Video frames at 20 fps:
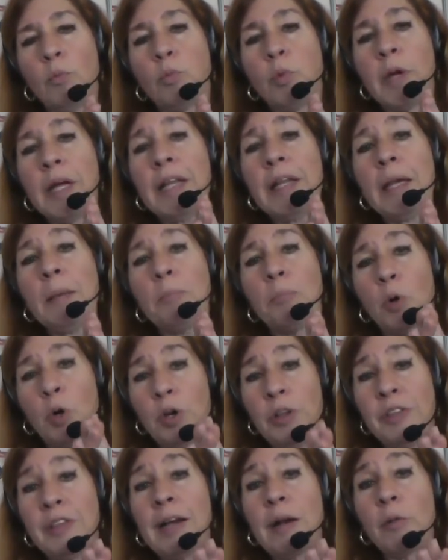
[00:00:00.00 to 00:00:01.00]
really
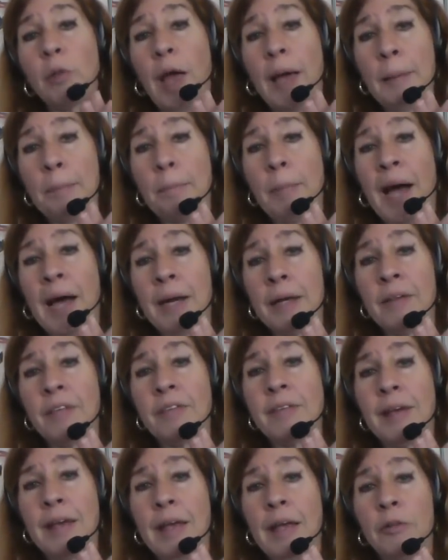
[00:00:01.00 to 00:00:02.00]
put their light bodies
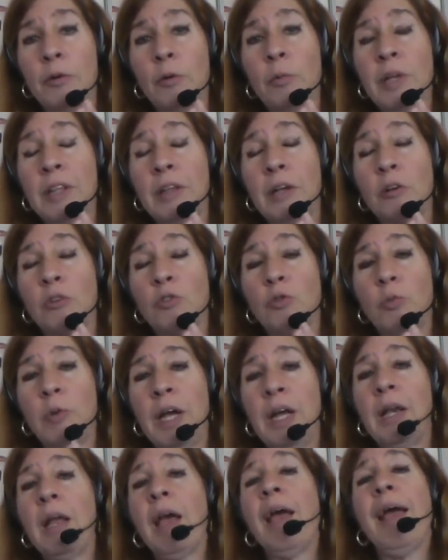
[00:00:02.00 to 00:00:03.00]
together with their
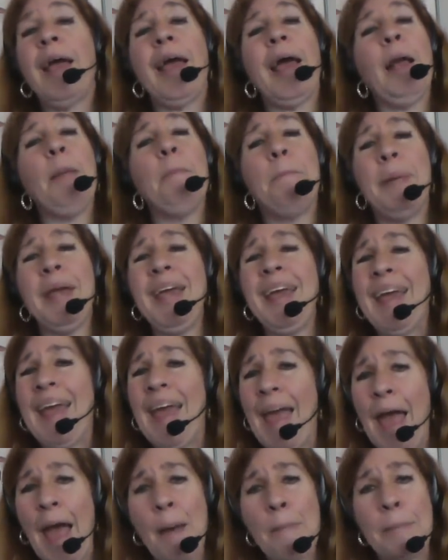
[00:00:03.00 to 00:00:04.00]
twin and be
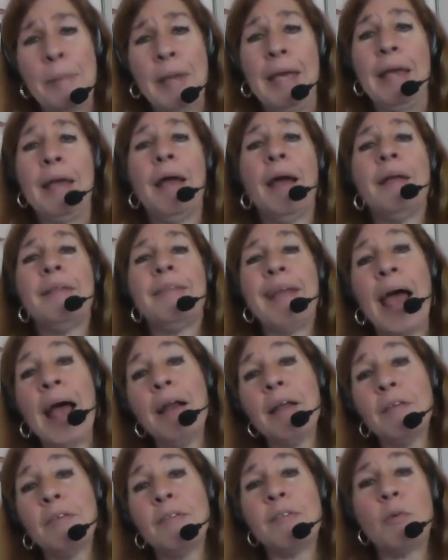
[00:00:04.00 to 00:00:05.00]
happy. That
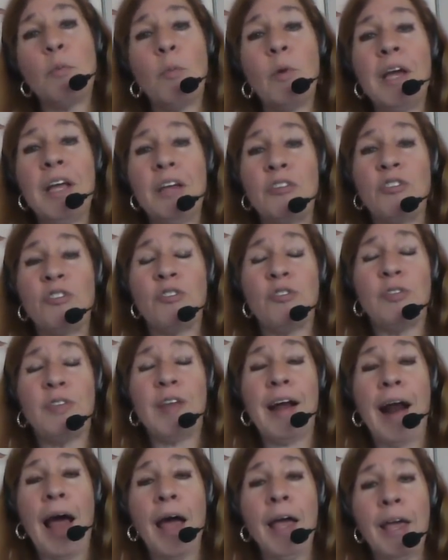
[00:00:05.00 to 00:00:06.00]
is the wish
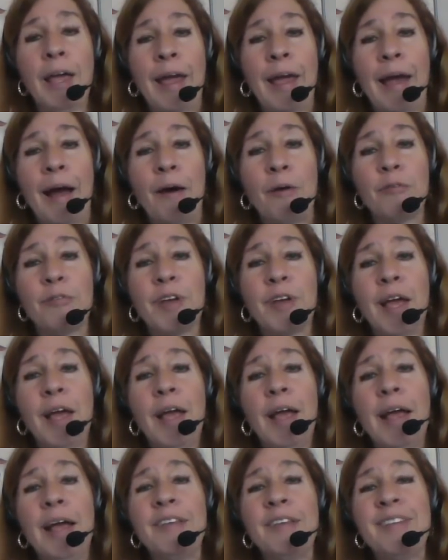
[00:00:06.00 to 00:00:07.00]
that I have
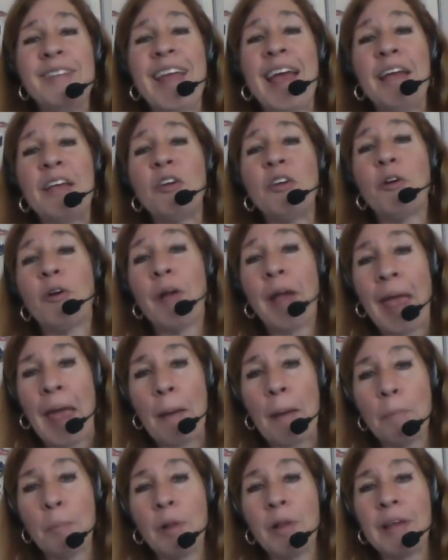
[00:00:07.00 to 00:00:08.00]
is that you're
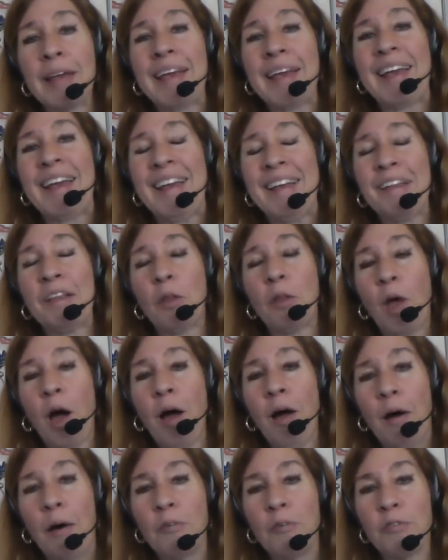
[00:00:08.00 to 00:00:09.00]
happily in
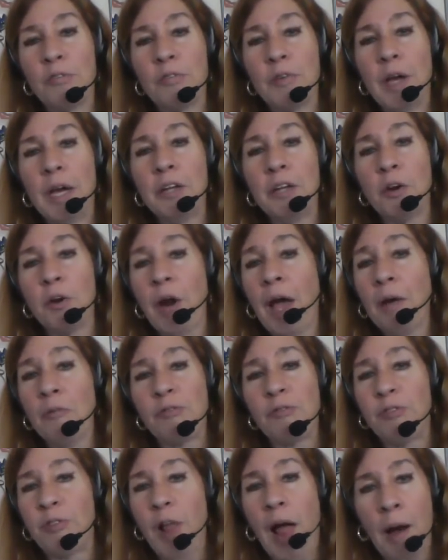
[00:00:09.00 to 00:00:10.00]
love and you're not
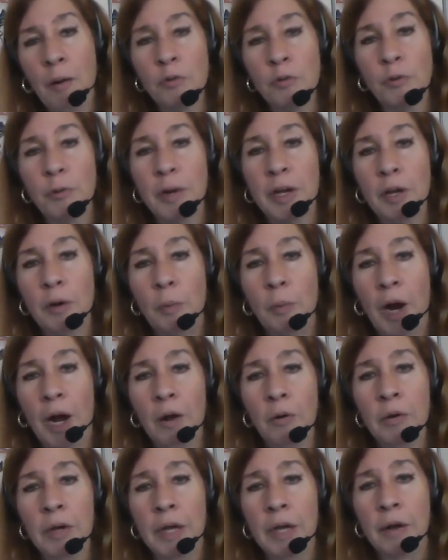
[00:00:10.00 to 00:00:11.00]
floundering
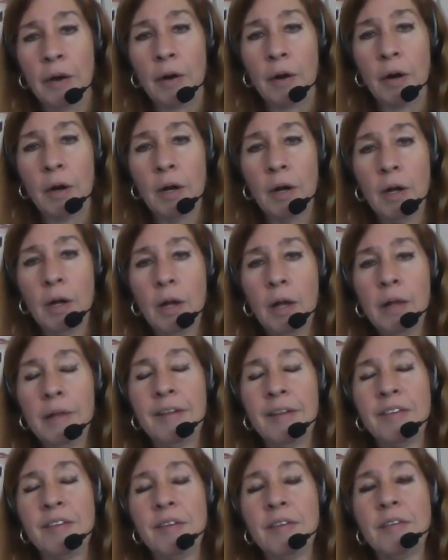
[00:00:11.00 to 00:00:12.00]
around here.
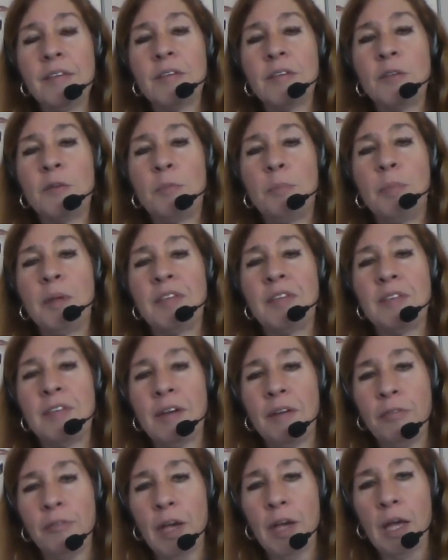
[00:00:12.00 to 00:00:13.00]
This is
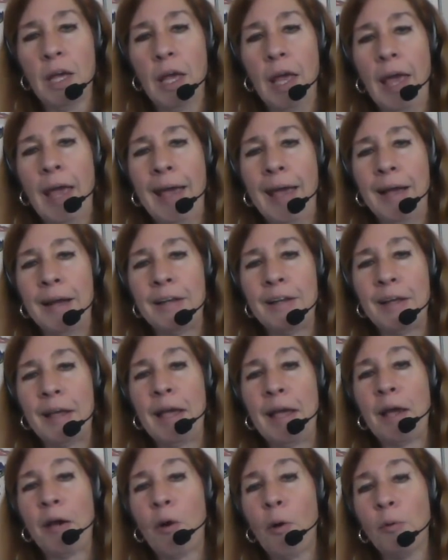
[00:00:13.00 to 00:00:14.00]
specific and
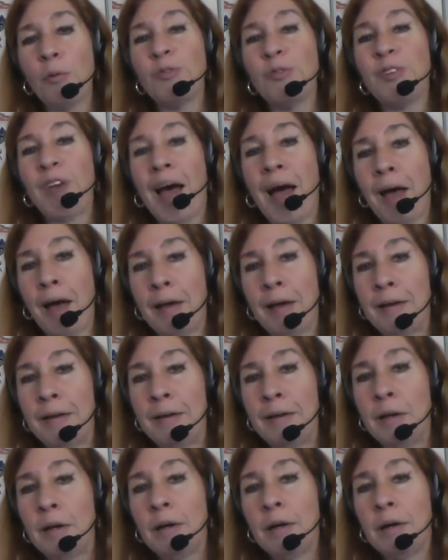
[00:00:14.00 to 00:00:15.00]
it goes
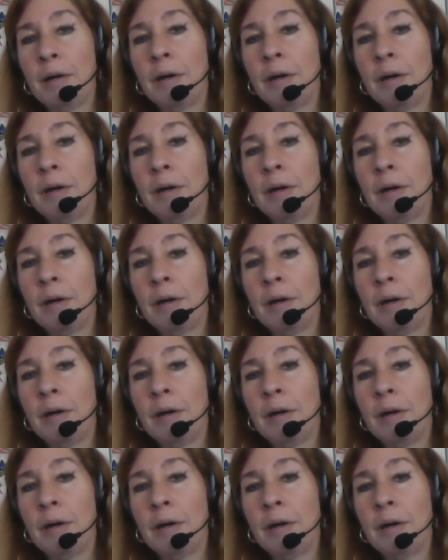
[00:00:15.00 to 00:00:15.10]
on